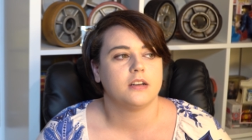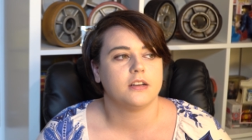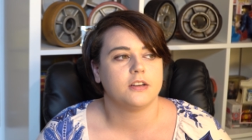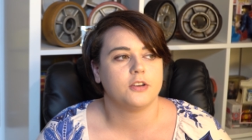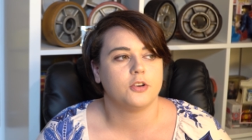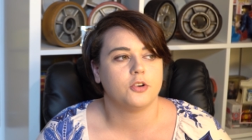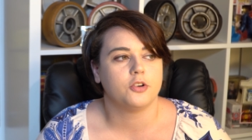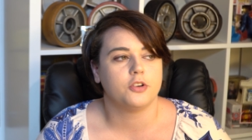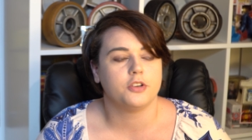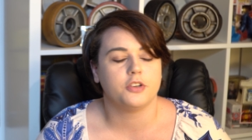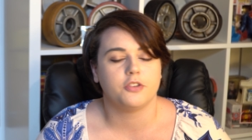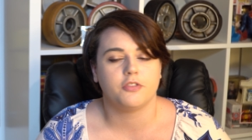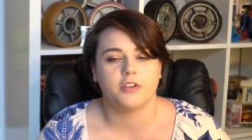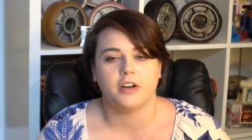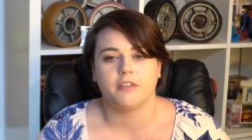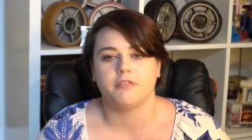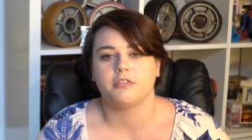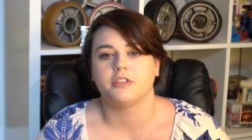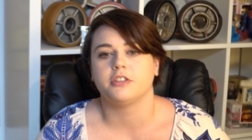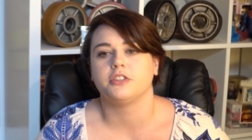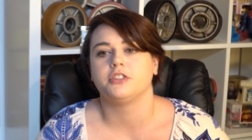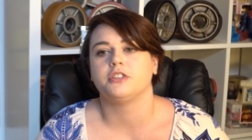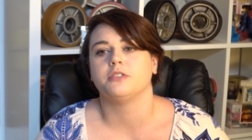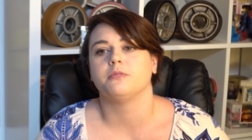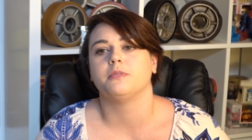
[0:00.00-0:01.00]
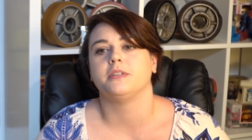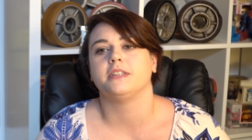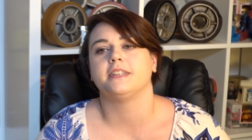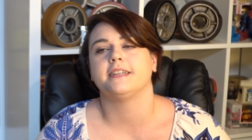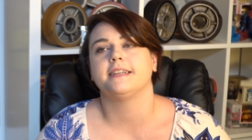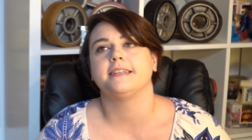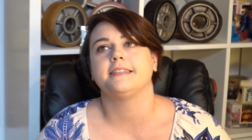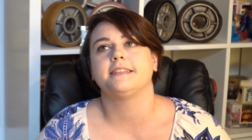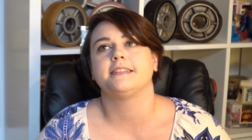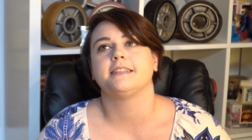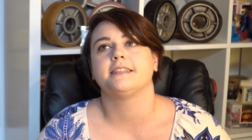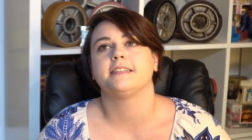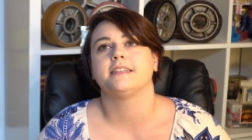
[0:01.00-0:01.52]
And go on the Revolution we
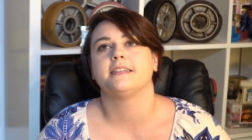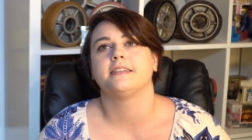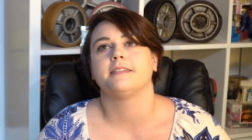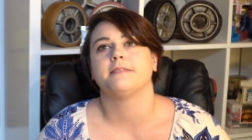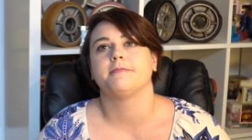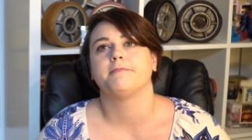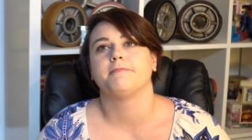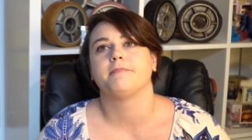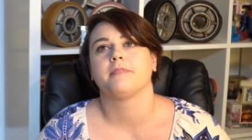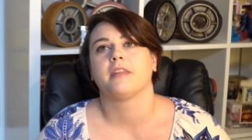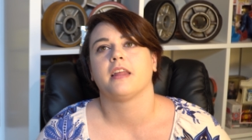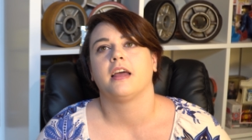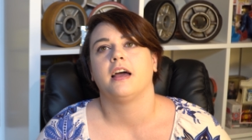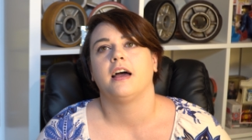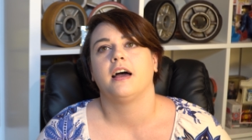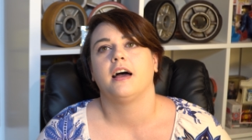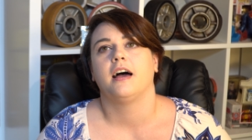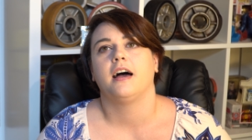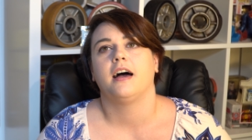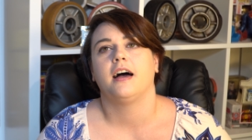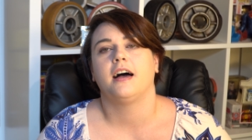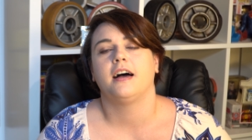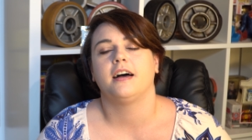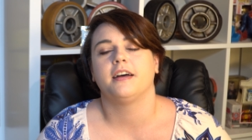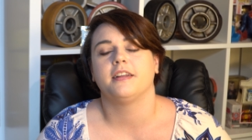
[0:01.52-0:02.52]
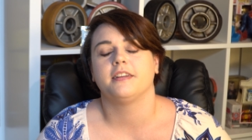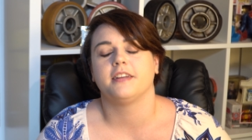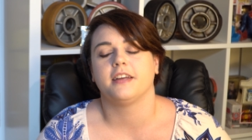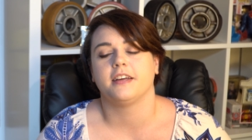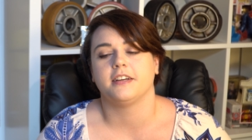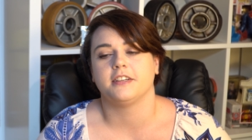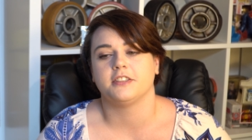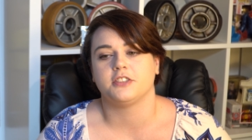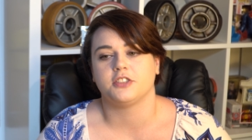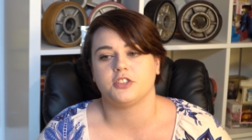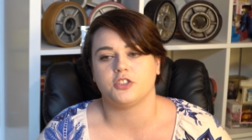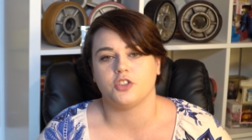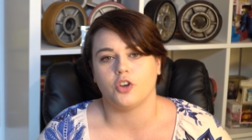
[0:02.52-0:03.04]
did, and
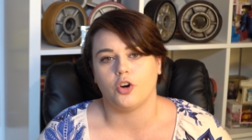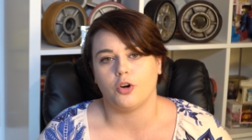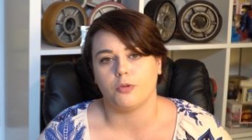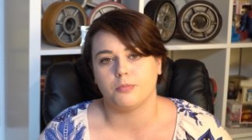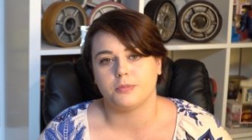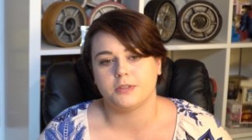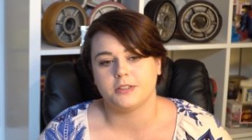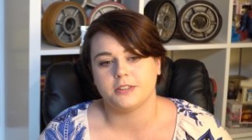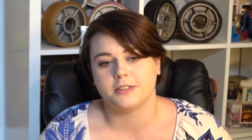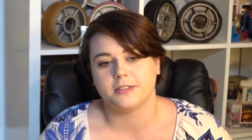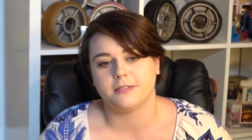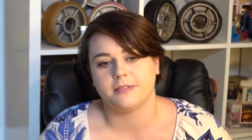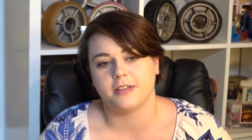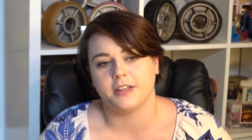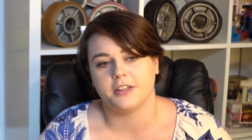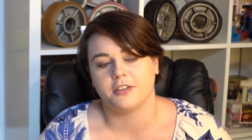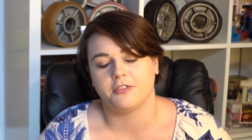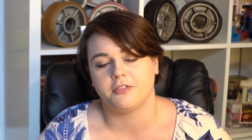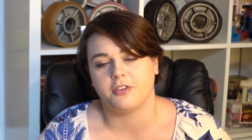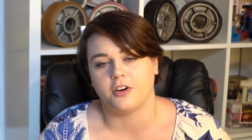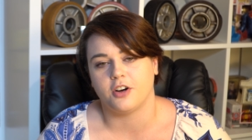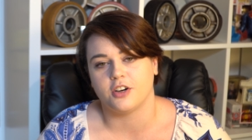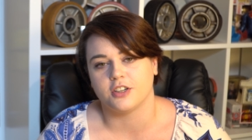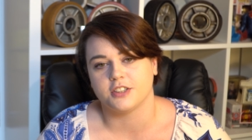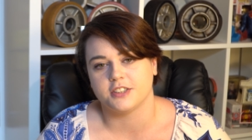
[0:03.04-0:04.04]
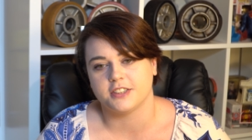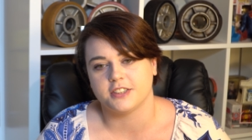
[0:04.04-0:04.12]
then it stopped at the far